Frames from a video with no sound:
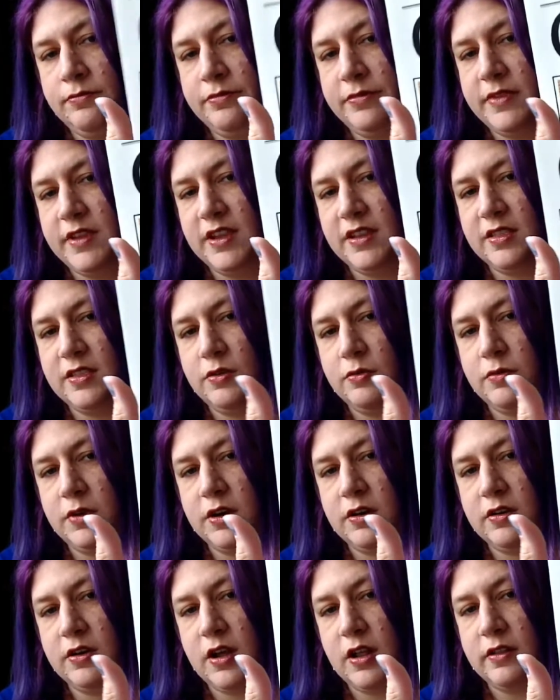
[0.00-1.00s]
like the
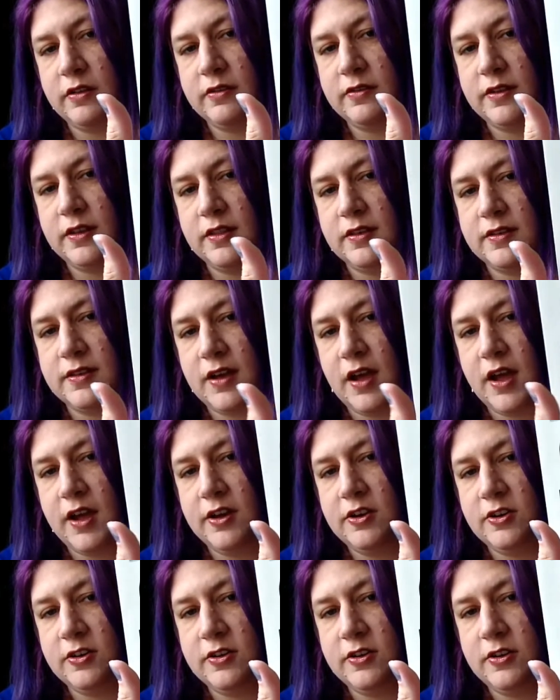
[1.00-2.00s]
weird colors in the sky.
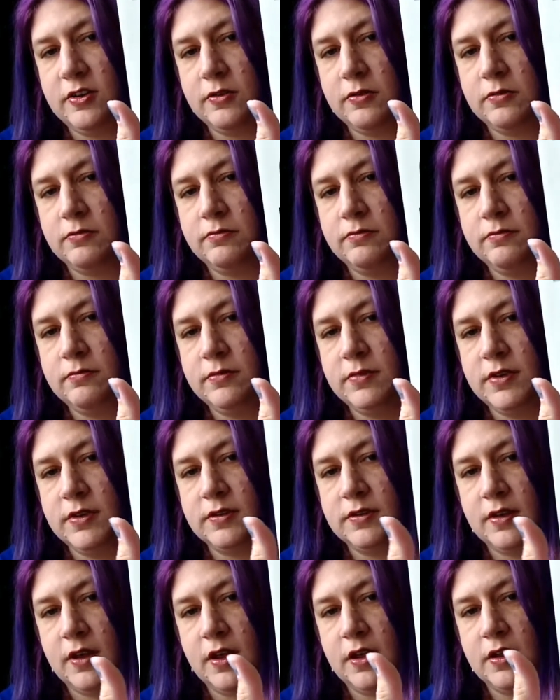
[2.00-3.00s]
Just do the
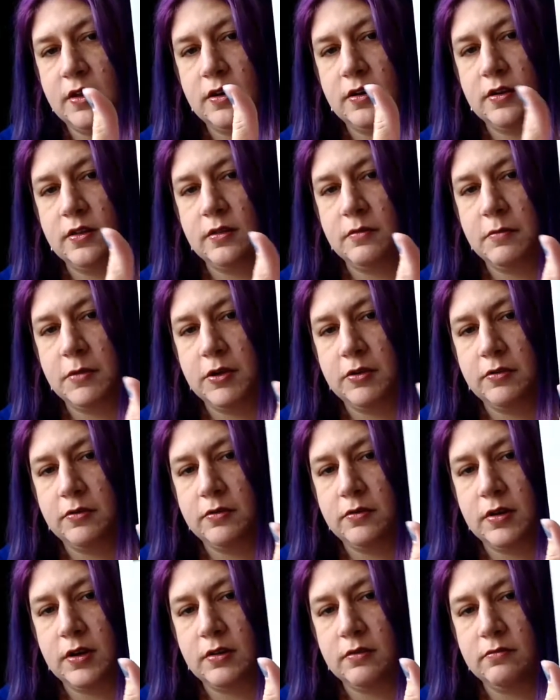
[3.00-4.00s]
sun and the
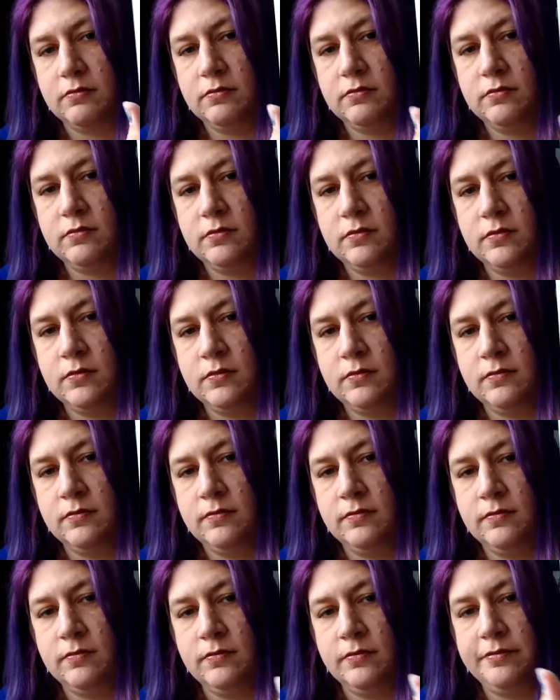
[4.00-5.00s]
moon and
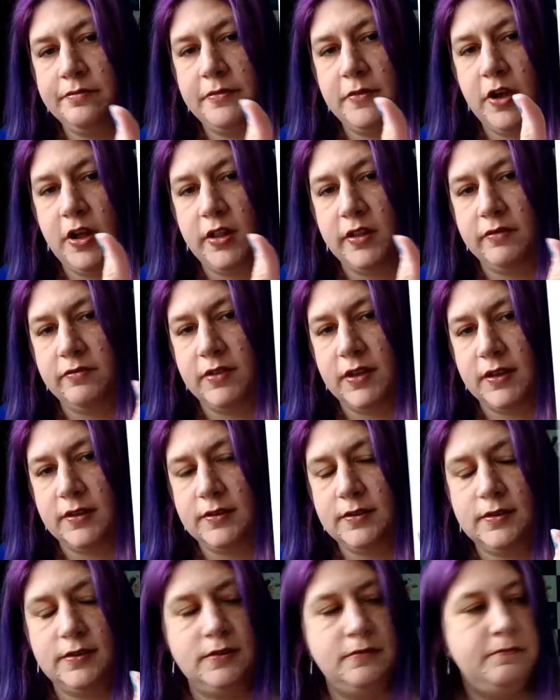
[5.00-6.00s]
all of
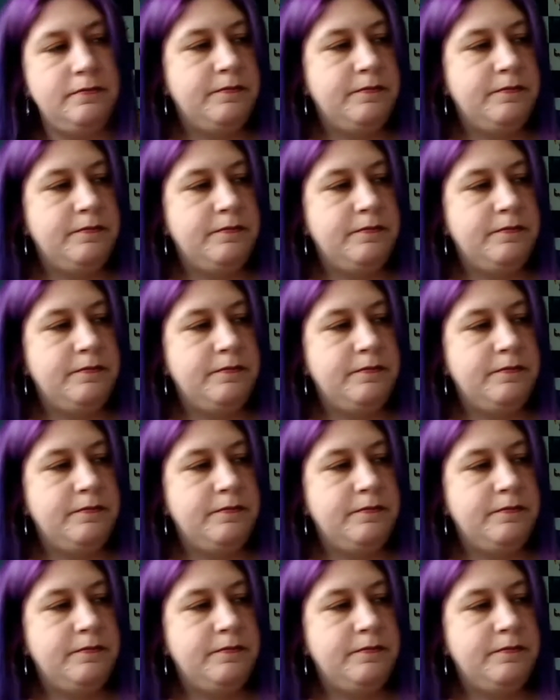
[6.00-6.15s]
this.